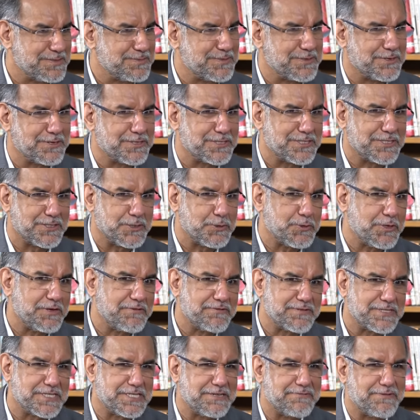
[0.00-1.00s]
because UAE
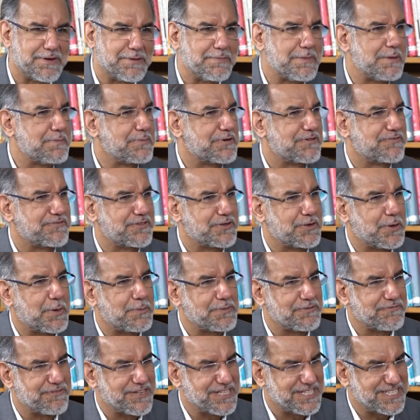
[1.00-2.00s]
was never a member of the
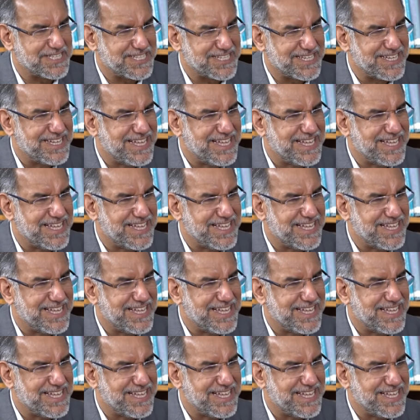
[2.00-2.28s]
Commonwealth.